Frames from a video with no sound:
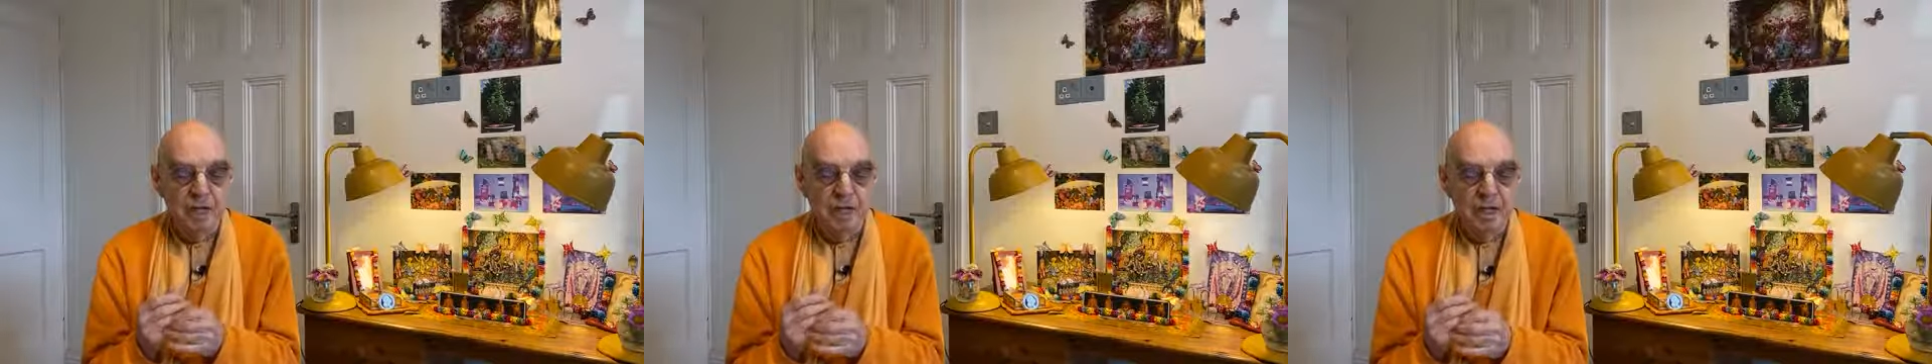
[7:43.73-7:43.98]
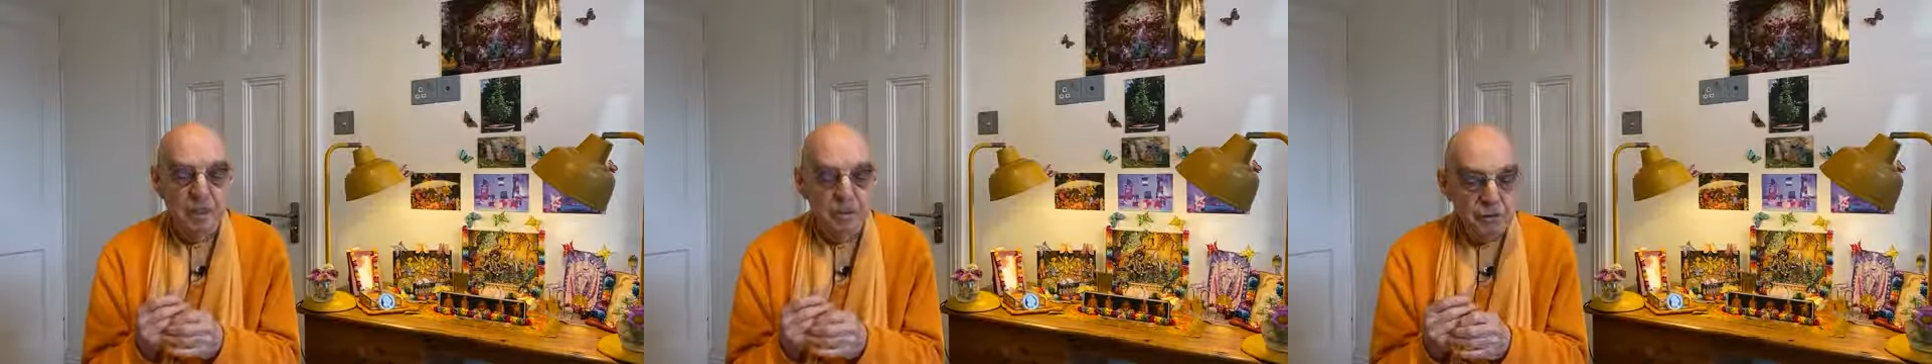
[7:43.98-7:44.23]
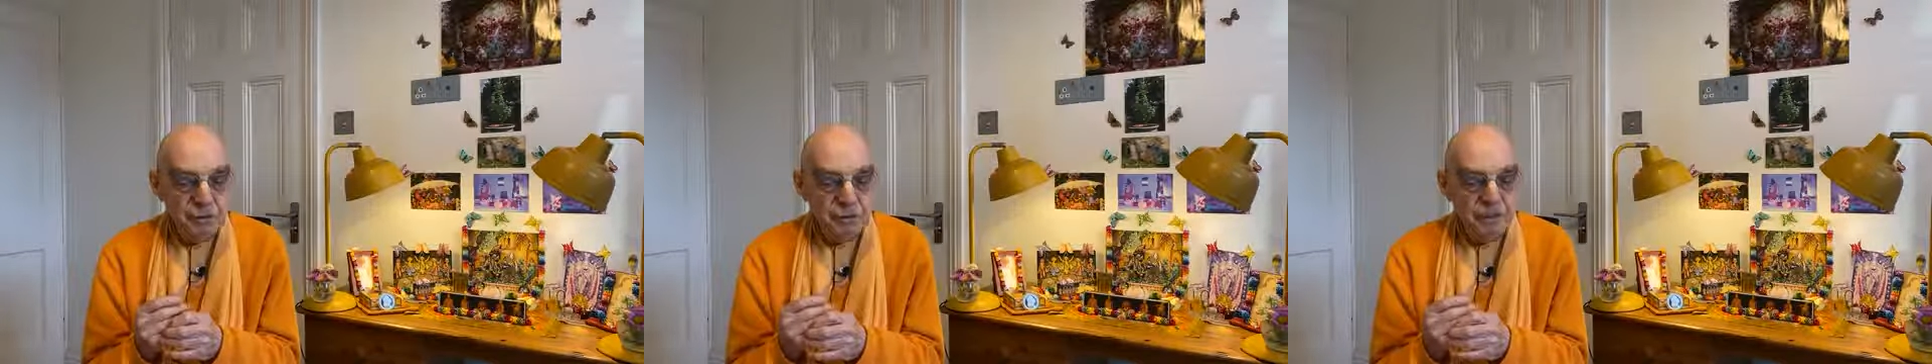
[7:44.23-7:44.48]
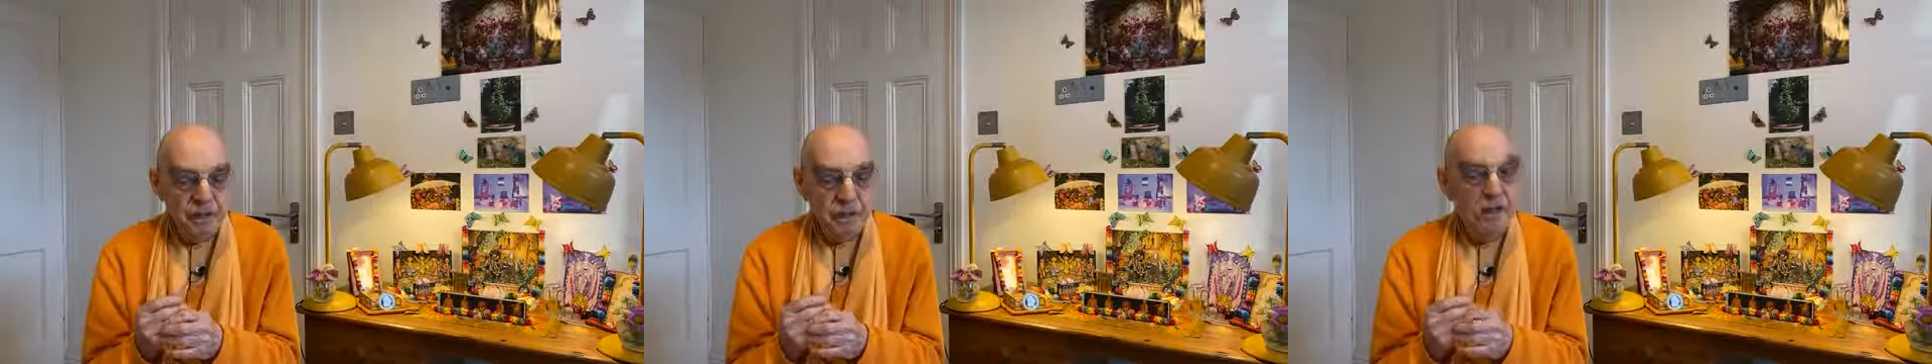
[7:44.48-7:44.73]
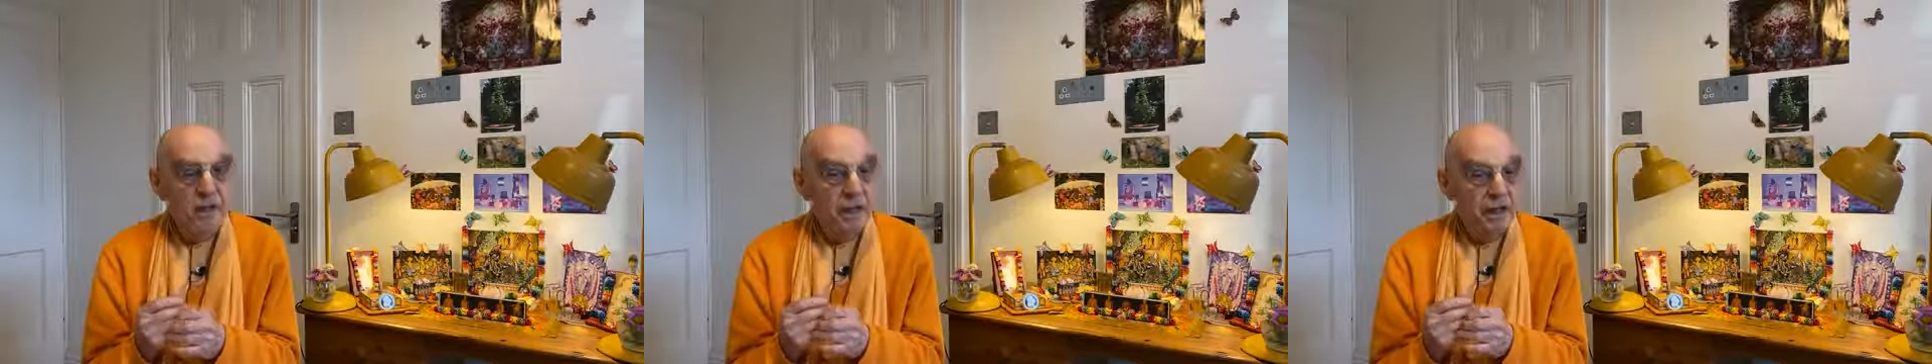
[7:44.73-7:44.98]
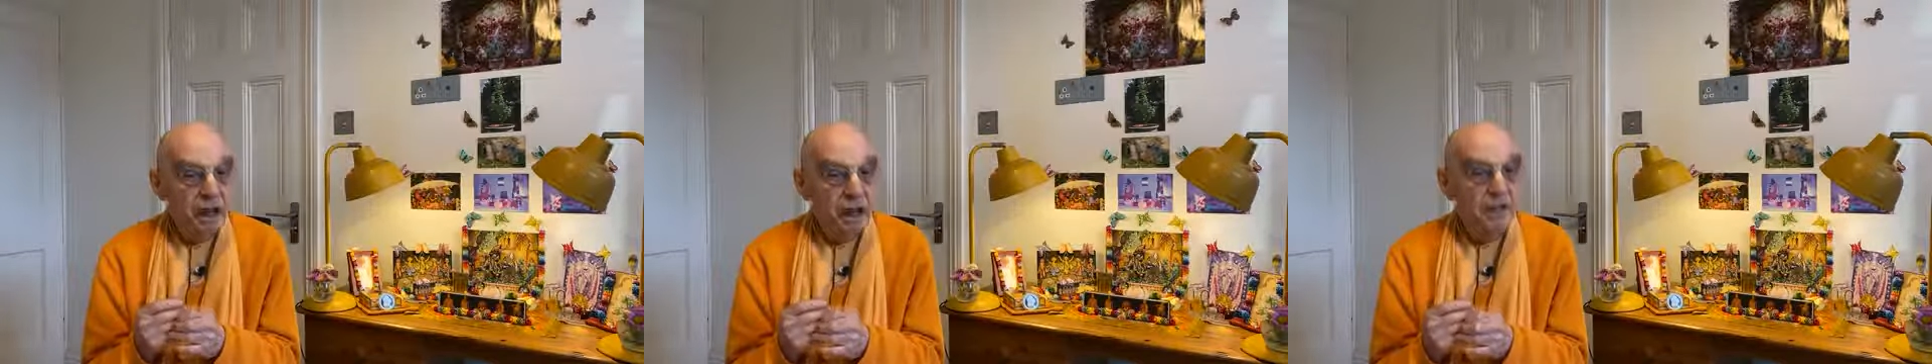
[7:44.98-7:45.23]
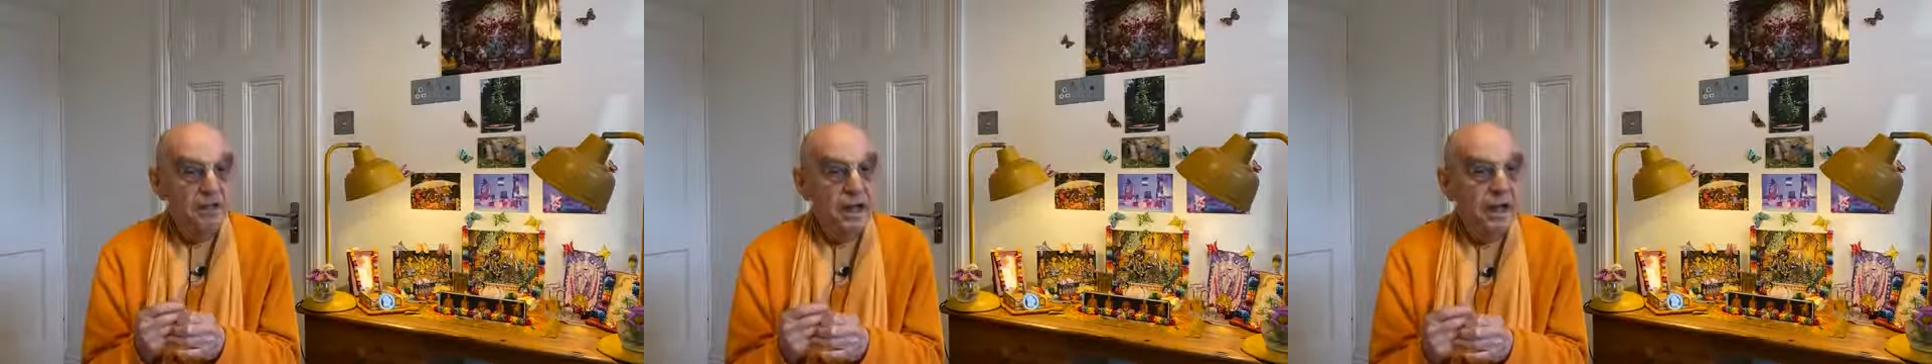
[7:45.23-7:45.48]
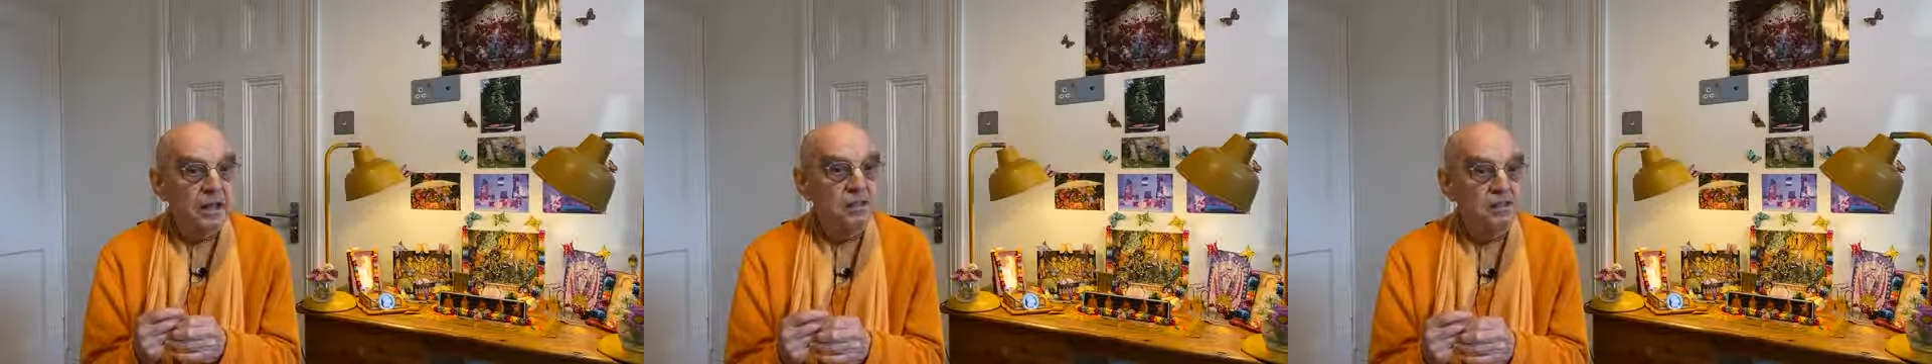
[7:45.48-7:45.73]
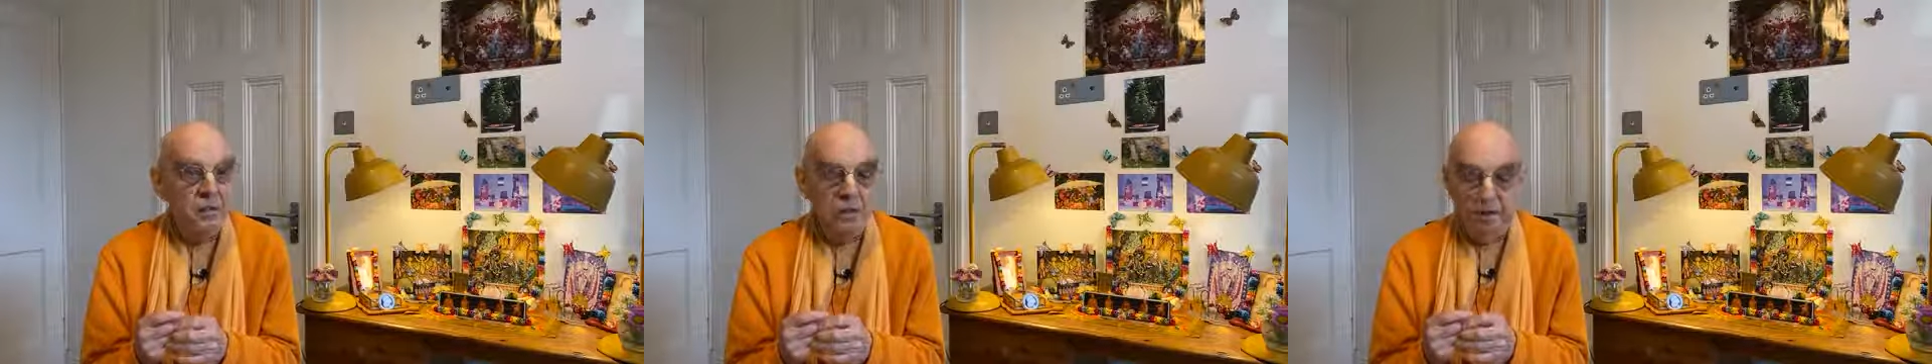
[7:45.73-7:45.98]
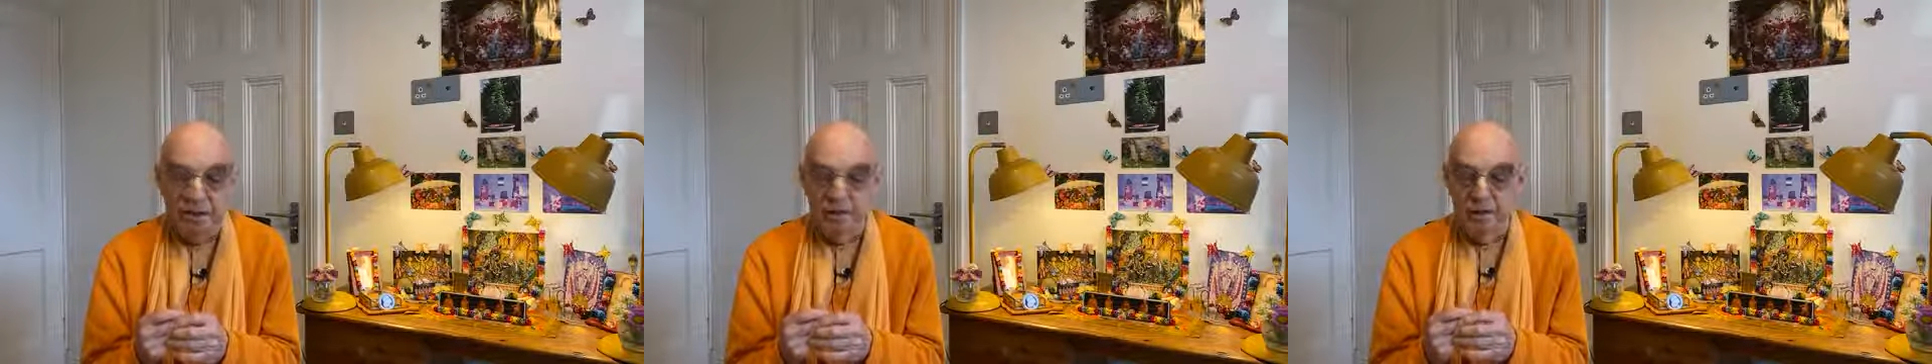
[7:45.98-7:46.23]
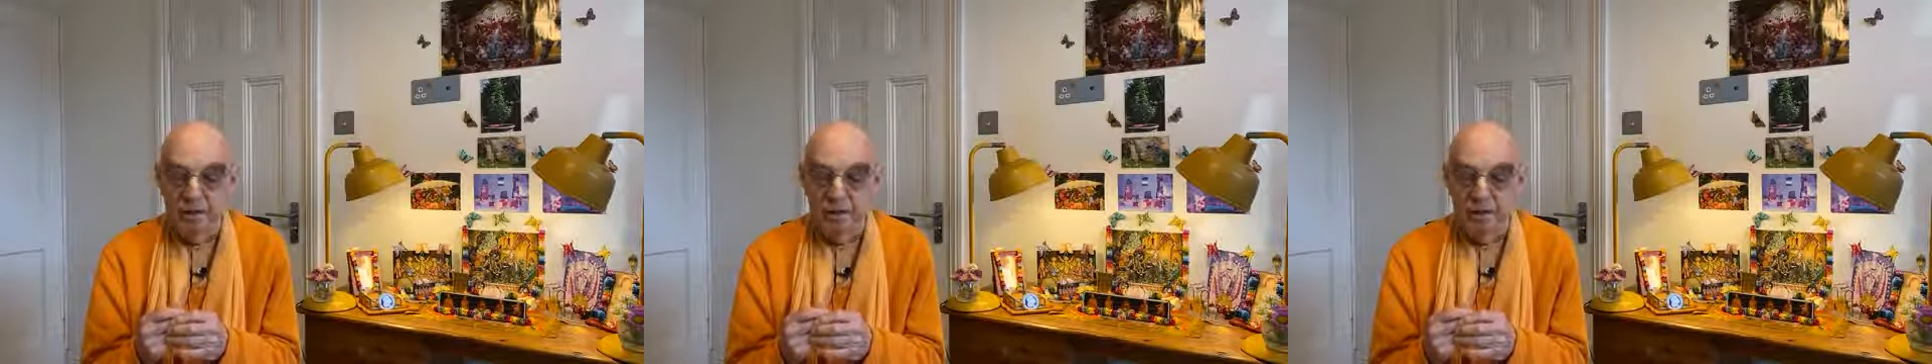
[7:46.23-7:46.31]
internally and externally,